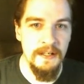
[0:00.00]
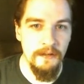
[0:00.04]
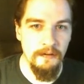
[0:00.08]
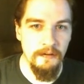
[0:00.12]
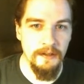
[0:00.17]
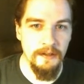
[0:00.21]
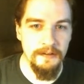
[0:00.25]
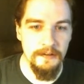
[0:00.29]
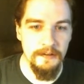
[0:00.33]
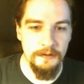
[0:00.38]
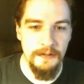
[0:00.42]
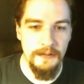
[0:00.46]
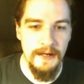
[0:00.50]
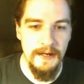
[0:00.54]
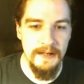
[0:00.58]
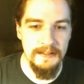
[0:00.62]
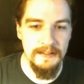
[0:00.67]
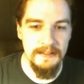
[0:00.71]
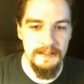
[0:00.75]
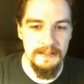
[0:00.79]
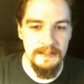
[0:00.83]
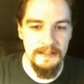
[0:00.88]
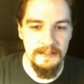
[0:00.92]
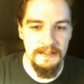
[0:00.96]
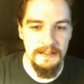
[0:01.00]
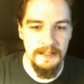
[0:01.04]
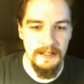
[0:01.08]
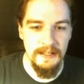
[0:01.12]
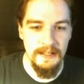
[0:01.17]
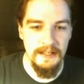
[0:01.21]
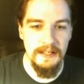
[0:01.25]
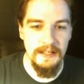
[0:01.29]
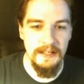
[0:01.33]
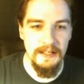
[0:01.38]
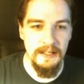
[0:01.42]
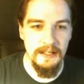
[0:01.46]
like the Kraken
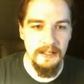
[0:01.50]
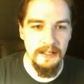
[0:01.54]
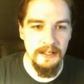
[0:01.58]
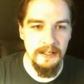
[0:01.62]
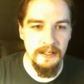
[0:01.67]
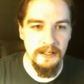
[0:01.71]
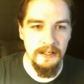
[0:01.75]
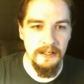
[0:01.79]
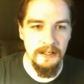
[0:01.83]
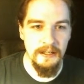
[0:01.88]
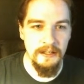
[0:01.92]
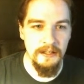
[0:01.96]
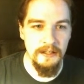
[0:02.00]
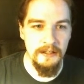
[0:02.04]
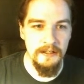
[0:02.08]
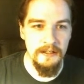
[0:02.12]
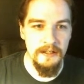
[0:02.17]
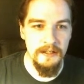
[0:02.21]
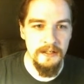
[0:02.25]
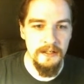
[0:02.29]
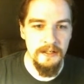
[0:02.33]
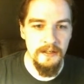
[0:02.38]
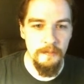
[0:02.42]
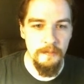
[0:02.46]
and